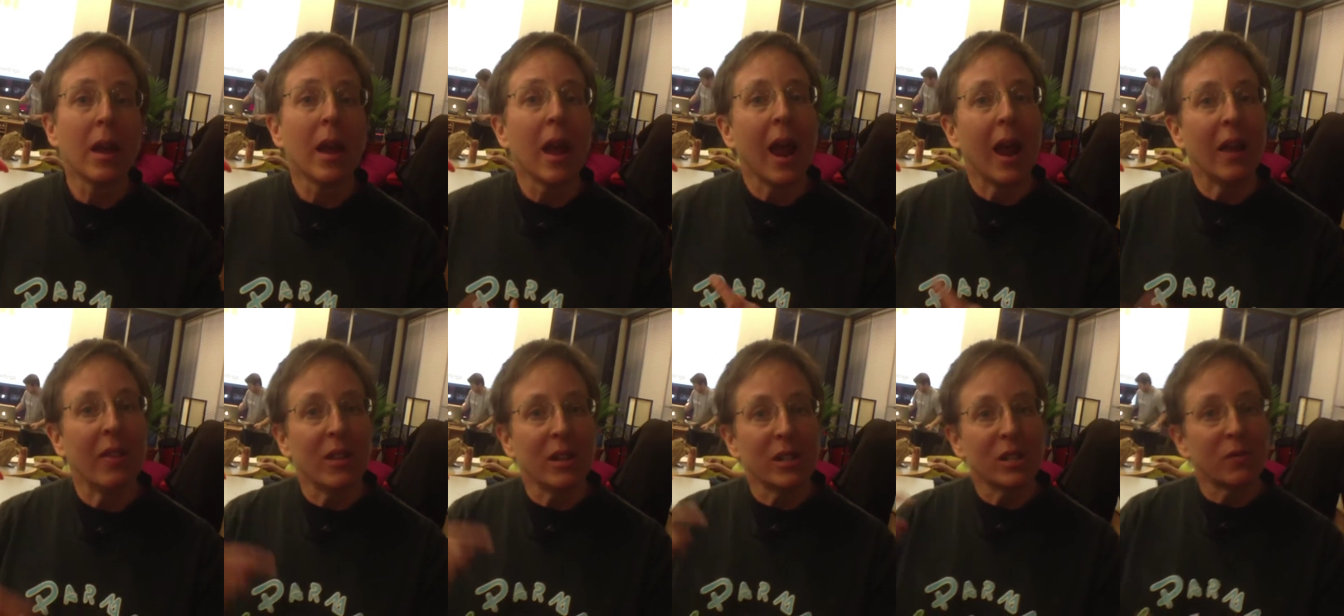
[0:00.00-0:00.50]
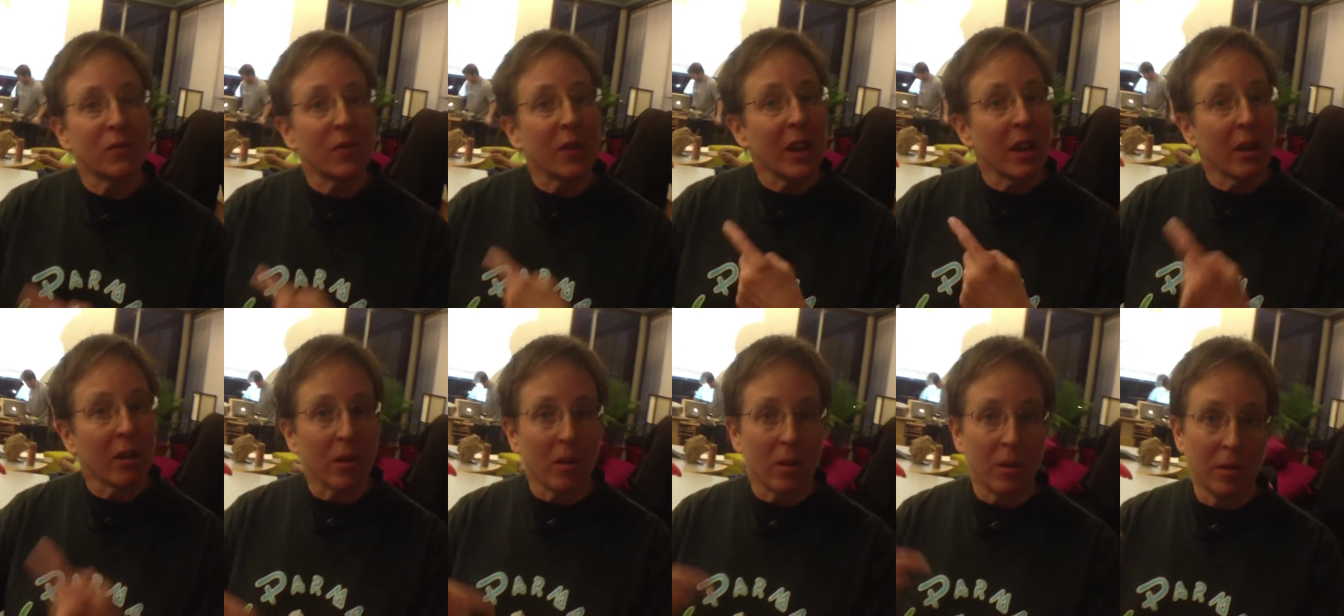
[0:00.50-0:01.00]
And this
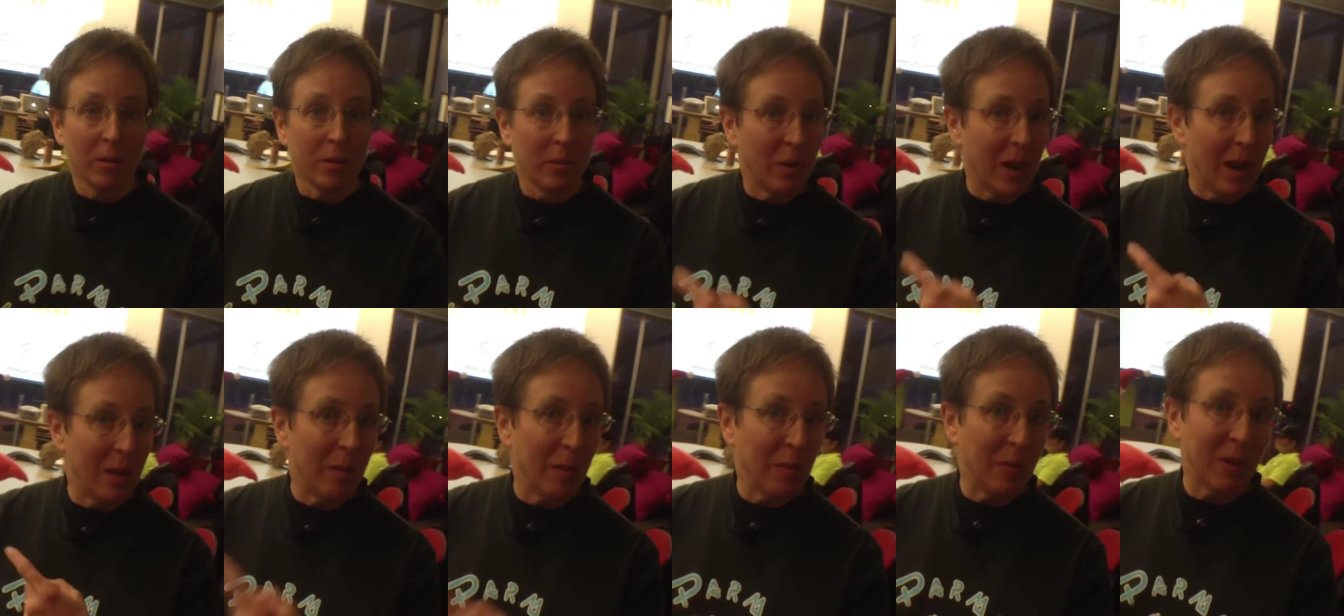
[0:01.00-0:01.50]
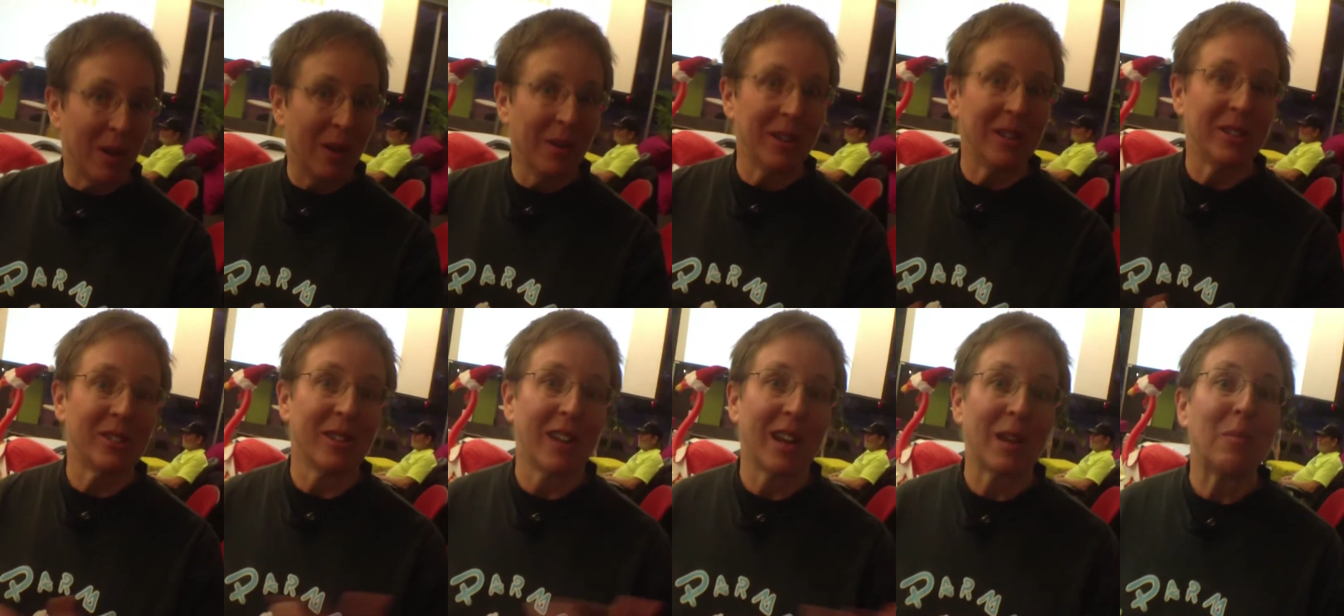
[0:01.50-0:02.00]
vehicle, Parma
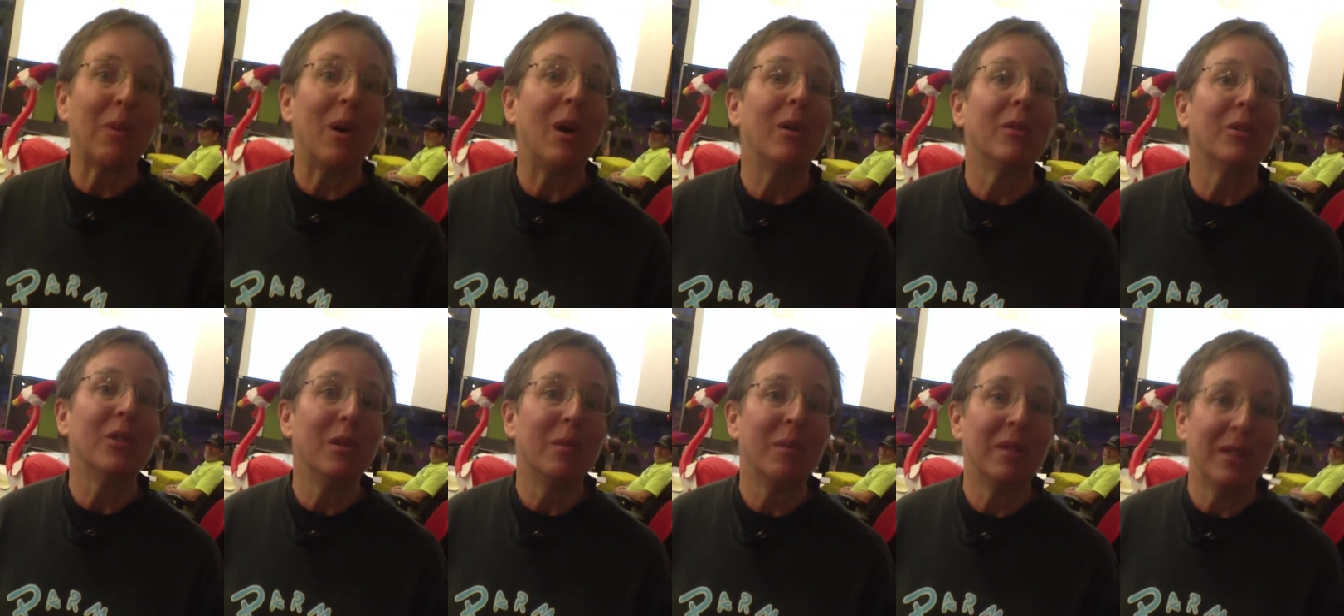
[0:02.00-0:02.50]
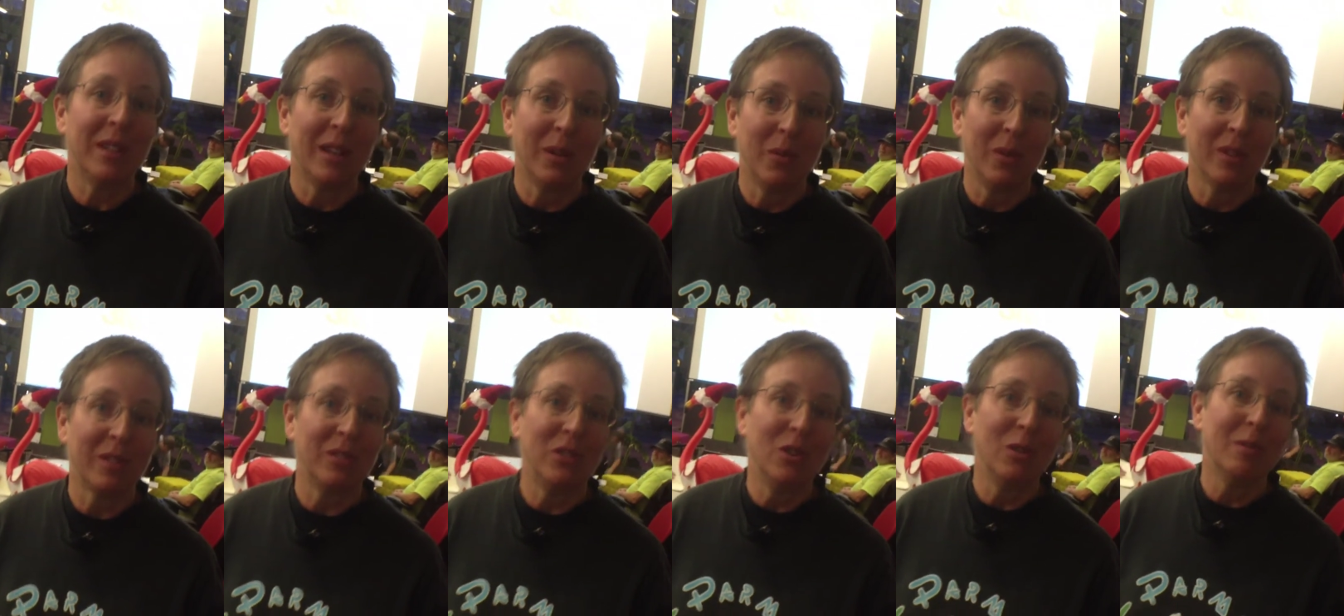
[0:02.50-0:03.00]
Pierogies, like Paul Newman did
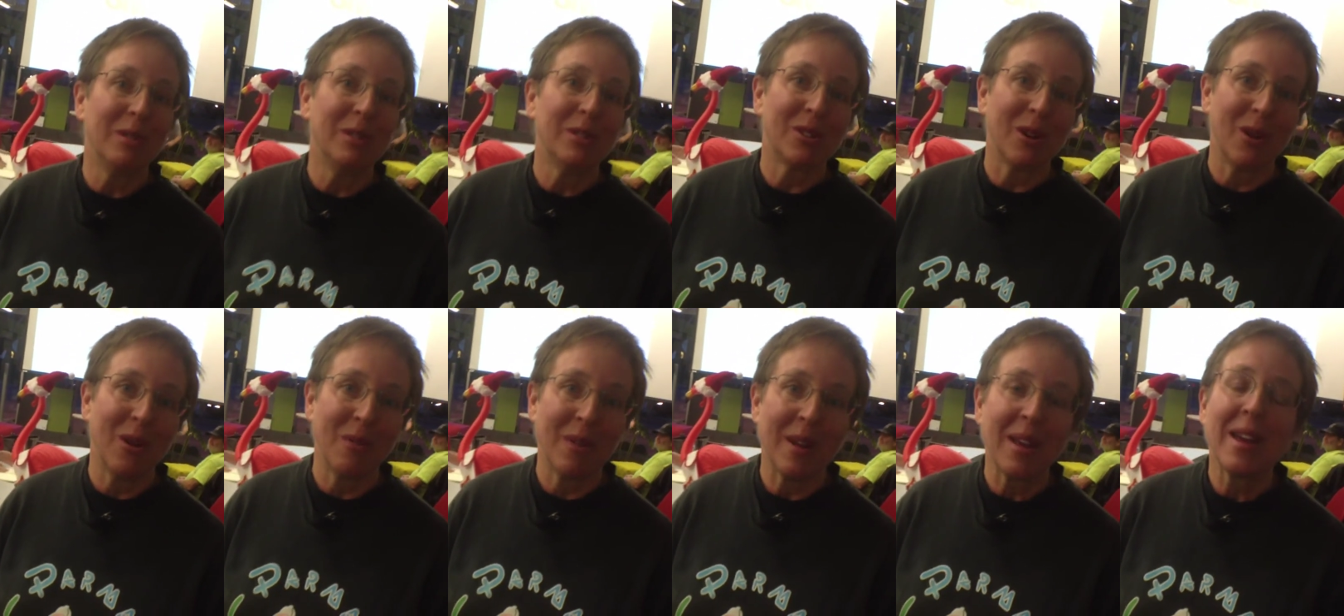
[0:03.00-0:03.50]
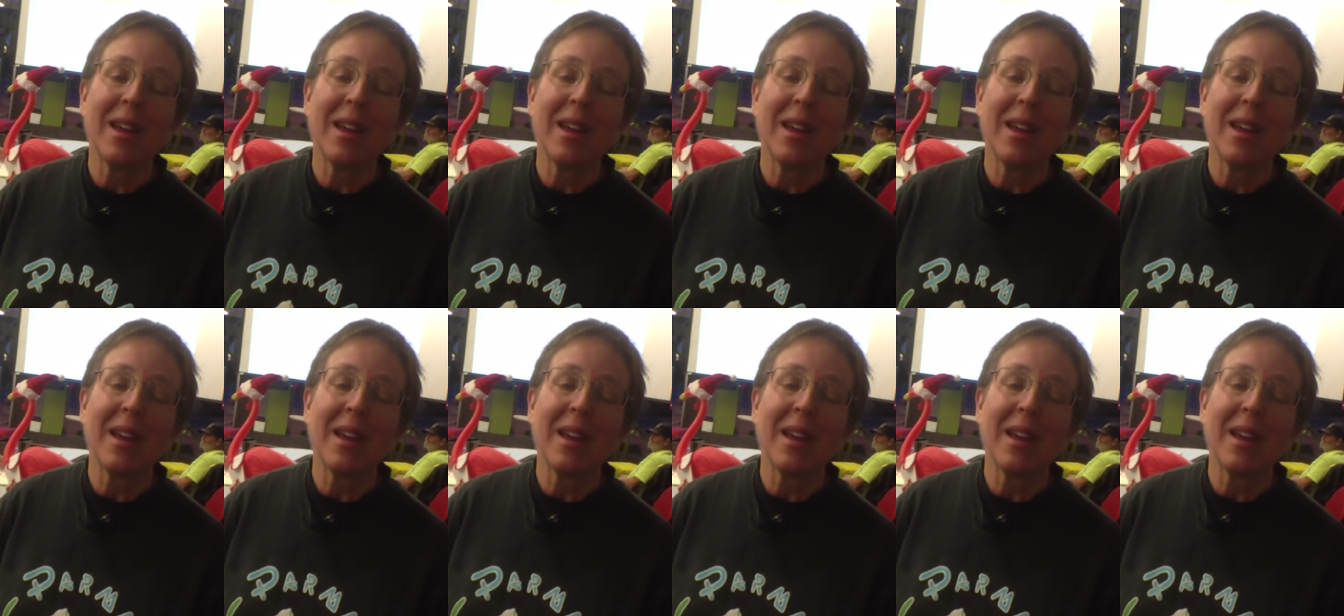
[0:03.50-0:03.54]
with Newman's Own,